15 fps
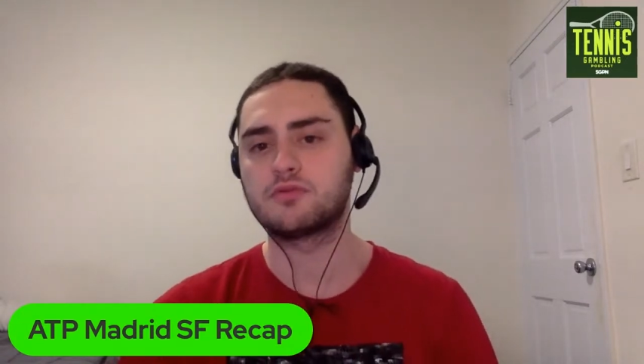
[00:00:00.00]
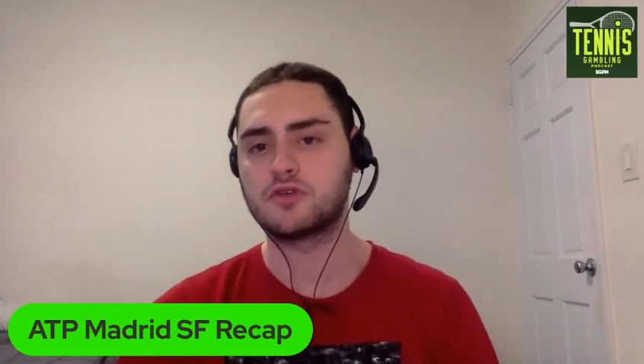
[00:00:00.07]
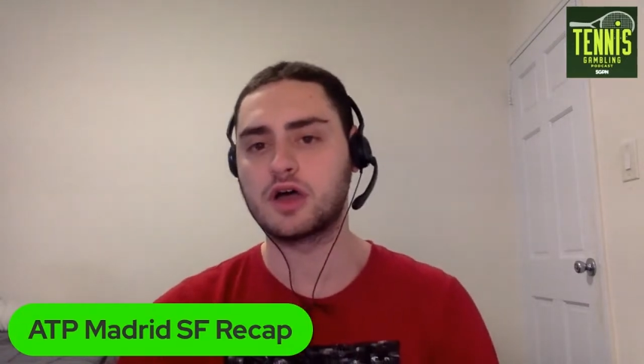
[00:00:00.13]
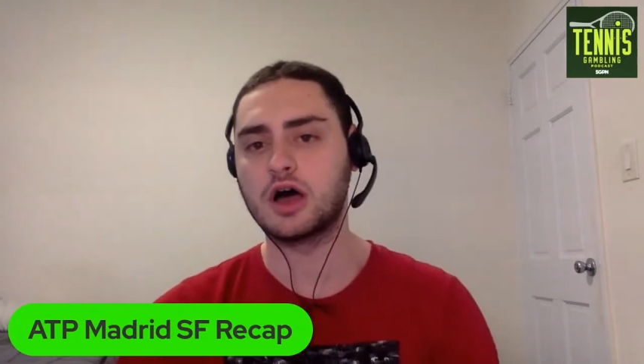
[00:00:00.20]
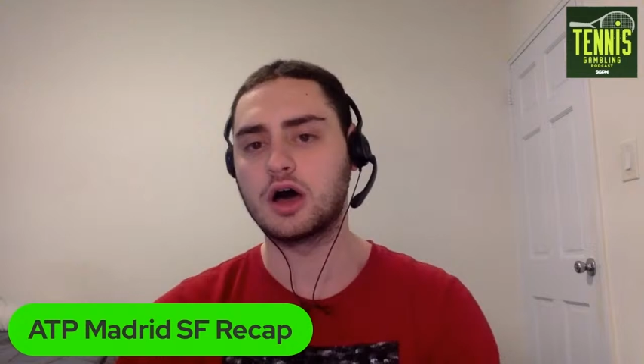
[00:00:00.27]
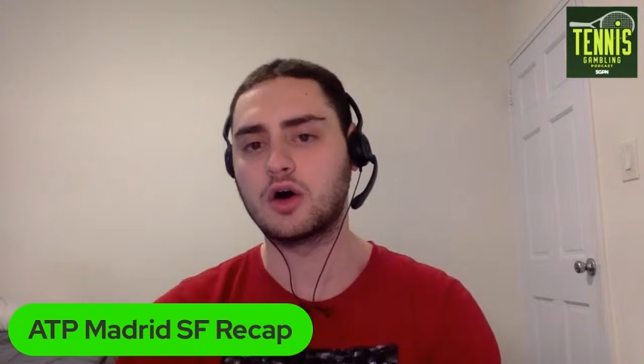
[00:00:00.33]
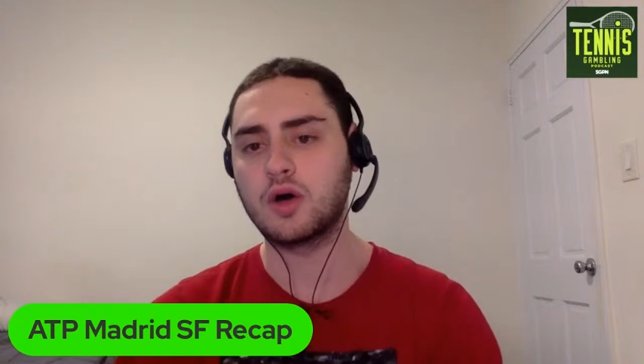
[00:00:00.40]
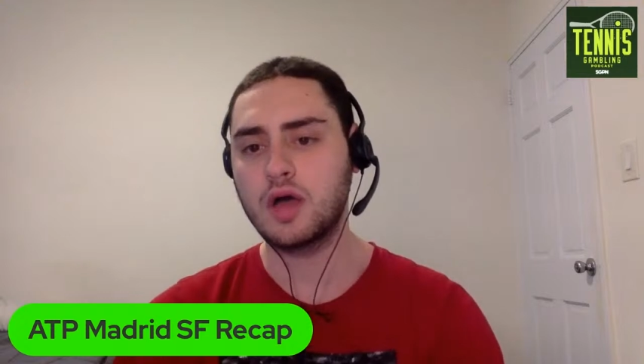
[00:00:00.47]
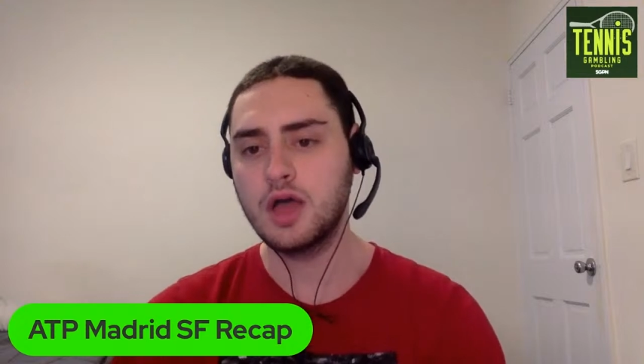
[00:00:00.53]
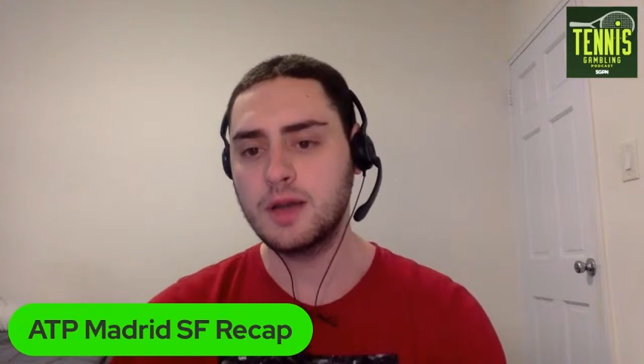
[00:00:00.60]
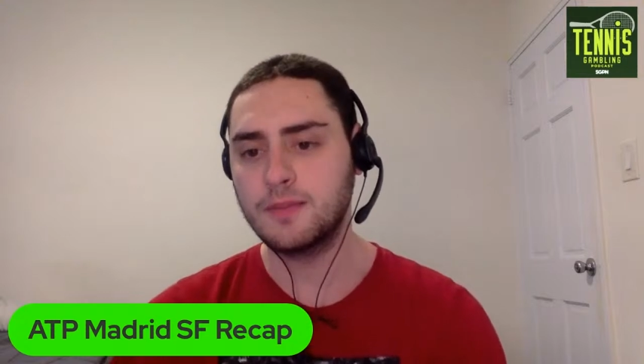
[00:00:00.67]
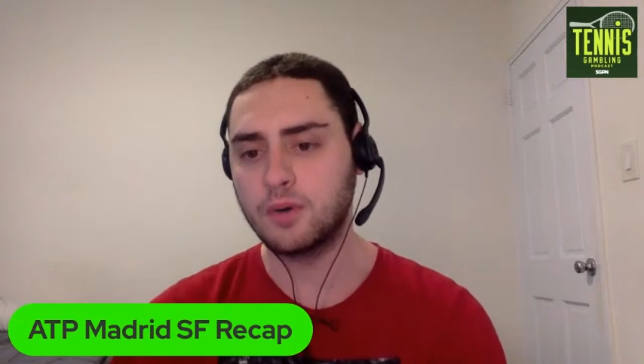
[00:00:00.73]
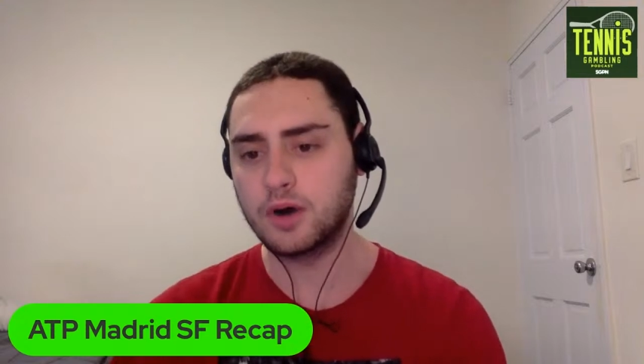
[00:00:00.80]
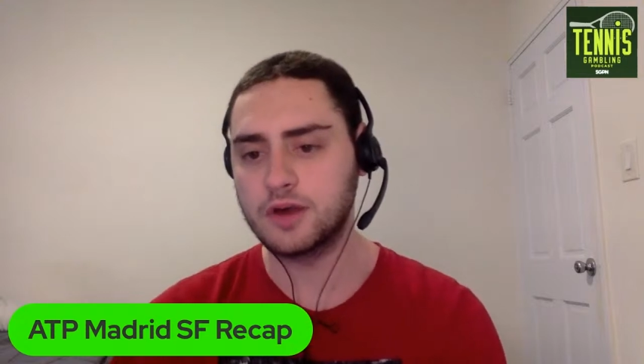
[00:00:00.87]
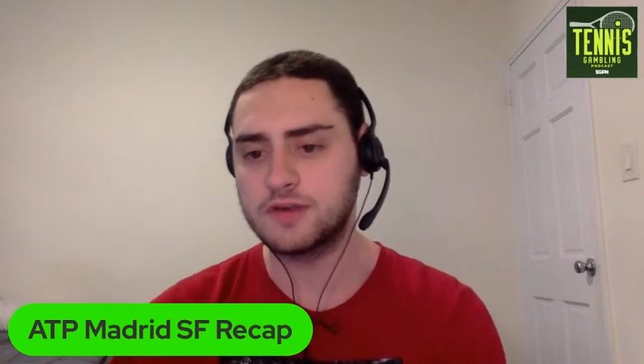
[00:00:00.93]
So,
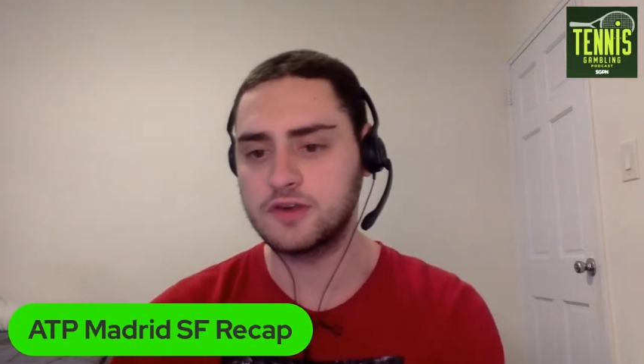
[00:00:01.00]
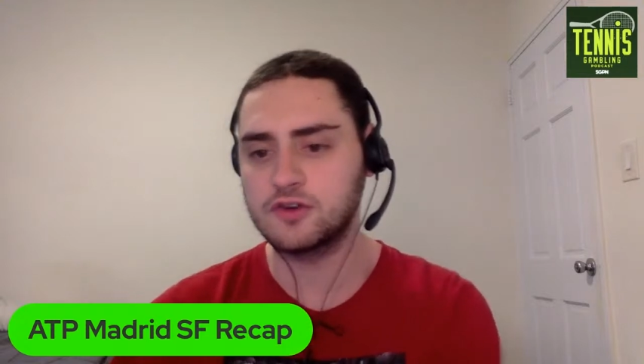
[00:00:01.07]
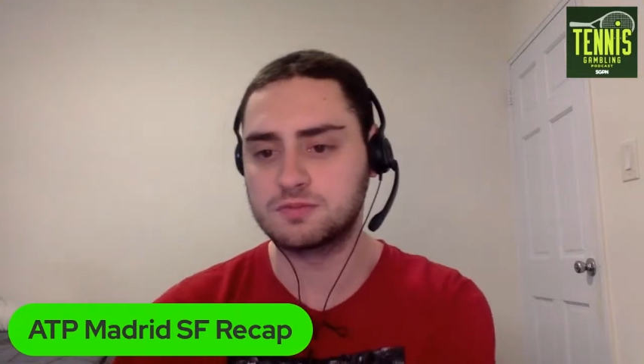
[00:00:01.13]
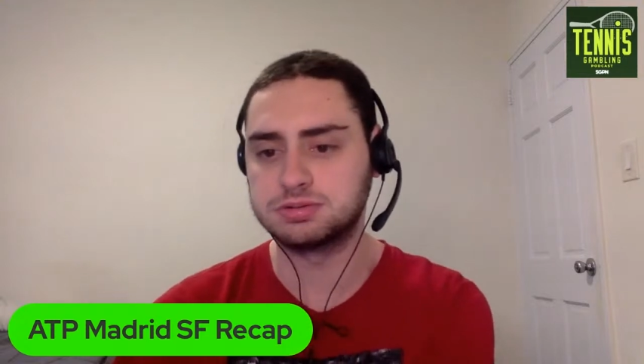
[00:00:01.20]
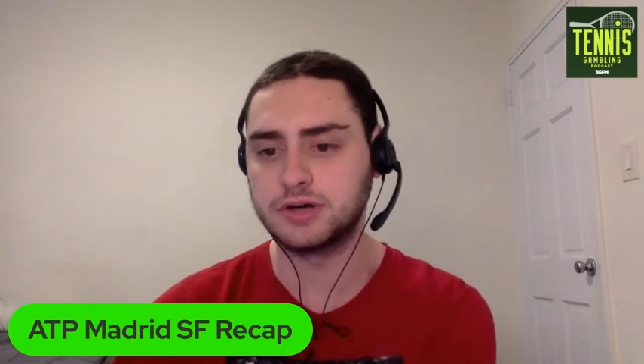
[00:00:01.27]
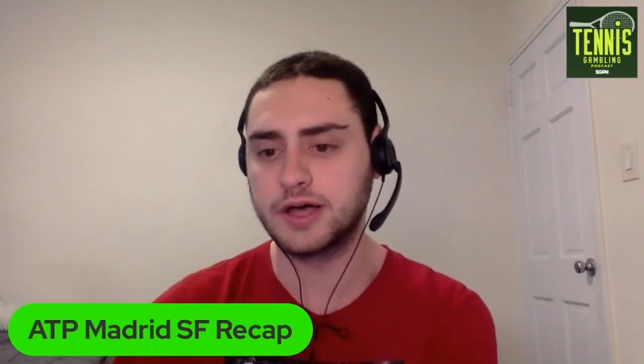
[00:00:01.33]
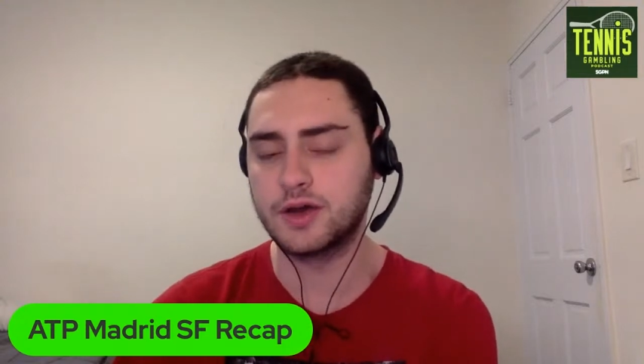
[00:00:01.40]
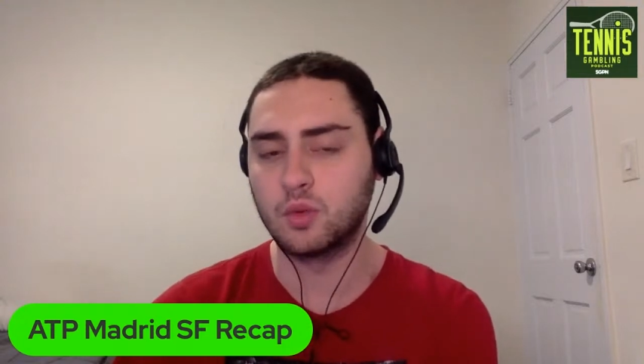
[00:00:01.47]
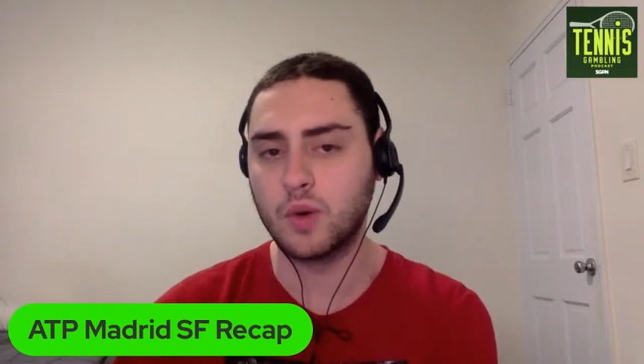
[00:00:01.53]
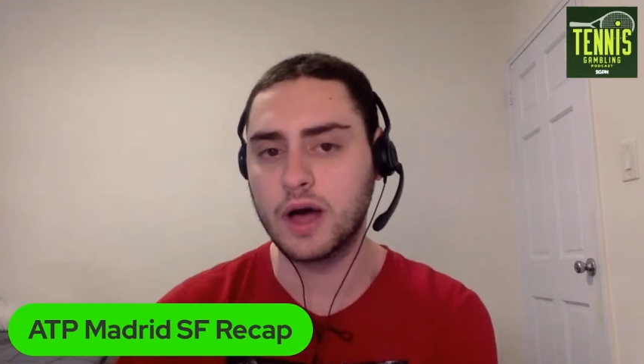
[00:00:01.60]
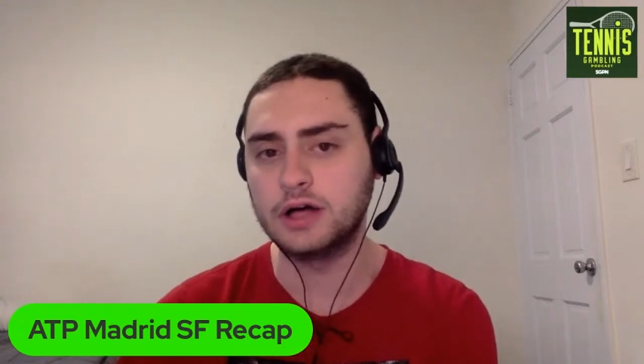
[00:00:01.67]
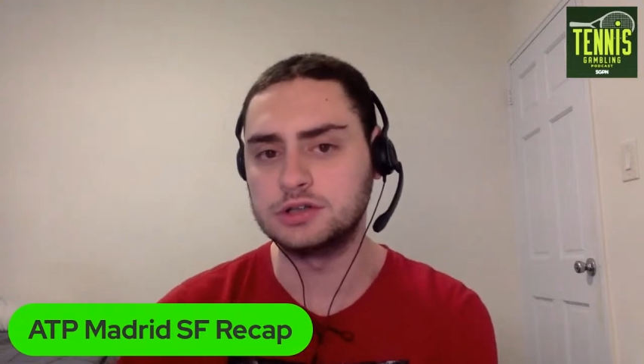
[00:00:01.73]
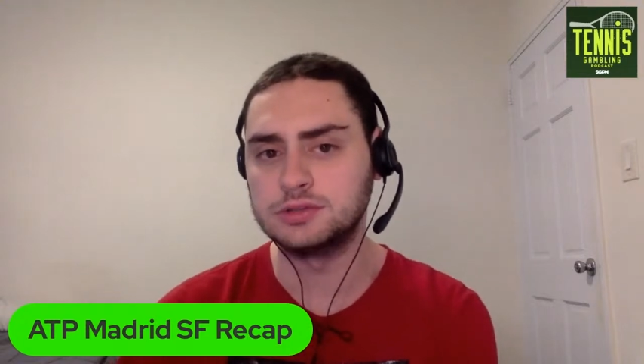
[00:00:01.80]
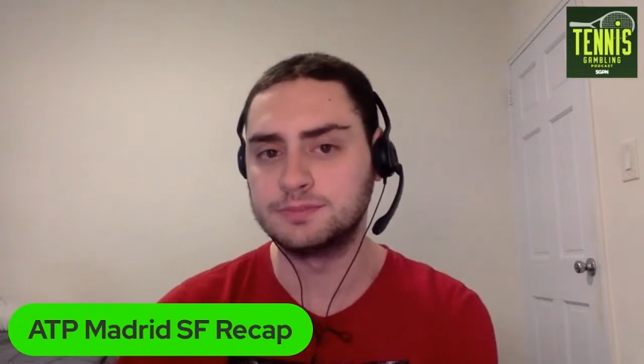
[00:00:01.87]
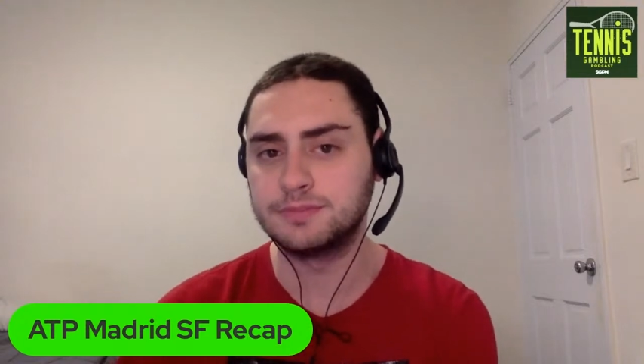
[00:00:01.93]
point is he was playing
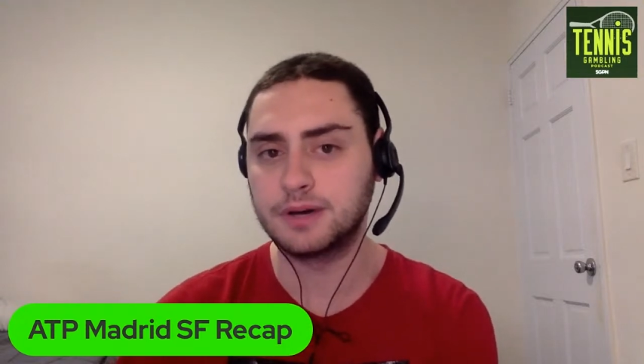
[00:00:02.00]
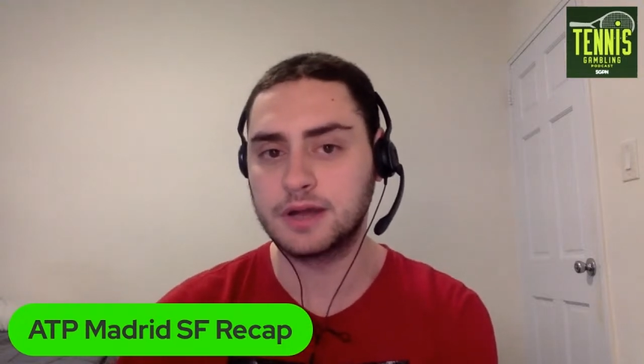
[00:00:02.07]
well,